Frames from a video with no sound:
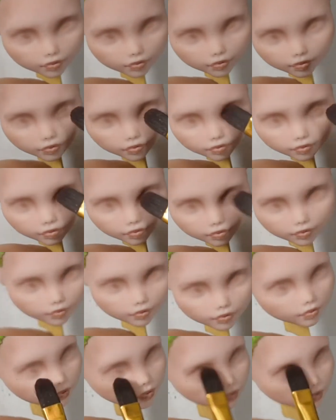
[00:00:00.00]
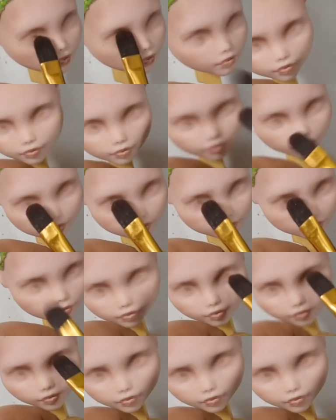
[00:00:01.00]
when I was a goth and I